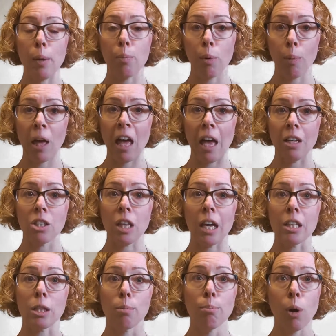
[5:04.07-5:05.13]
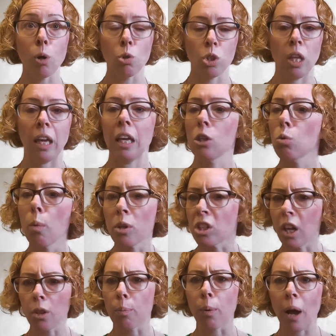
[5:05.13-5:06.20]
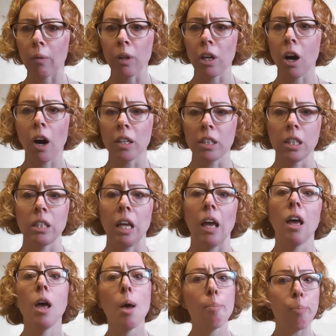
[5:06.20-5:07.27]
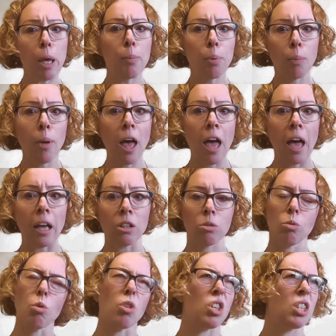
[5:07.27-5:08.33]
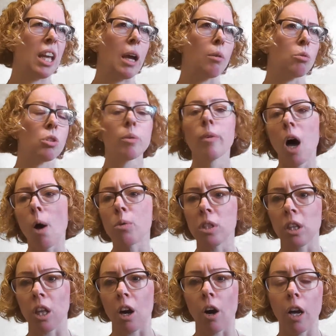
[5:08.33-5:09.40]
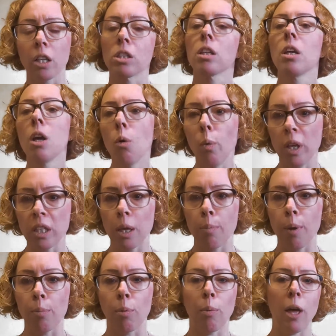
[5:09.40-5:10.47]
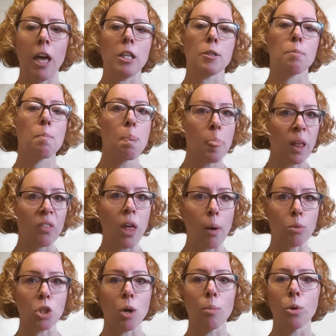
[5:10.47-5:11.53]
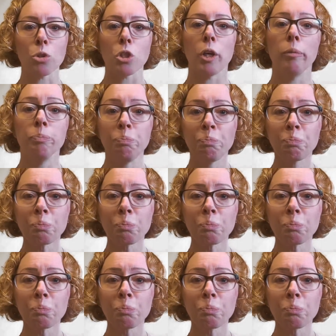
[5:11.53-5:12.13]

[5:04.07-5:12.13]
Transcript: be prepared. That is the most thing. It's almost like the Brownie Guides, isn't it? Be prepared, or the Scouts. I was in the Guides. We said be prepared. That was our motto.